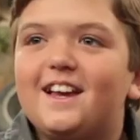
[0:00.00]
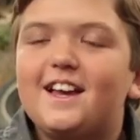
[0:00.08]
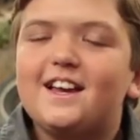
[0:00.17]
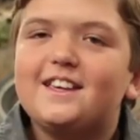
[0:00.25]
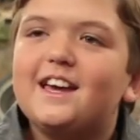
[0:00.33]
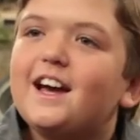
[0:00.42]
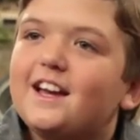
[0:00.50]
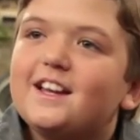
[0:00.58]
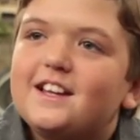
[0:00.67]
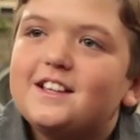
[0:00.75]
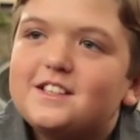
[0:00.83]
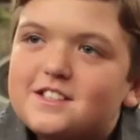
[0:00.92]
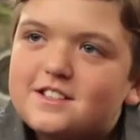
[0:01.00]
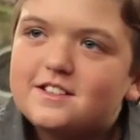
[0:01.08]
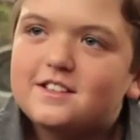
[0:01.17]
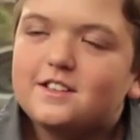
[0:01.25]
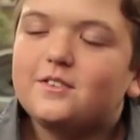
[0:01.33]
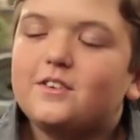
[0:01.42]
right? Yeah, it is.
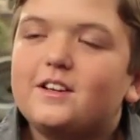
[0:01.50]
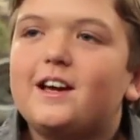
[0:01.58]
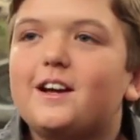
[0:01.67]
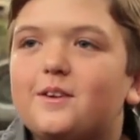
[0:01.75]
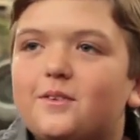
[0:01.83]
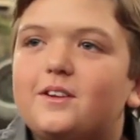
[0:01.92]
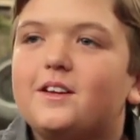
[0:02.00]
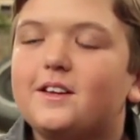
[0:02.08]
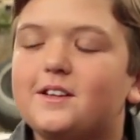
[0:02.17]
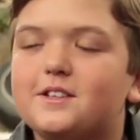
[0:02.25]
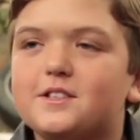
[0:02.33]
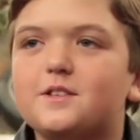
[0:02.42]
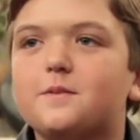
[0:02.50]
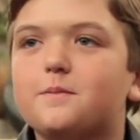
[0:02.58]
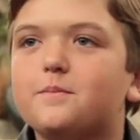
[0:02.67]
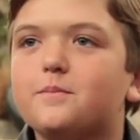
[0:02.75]
Yeah, it really is.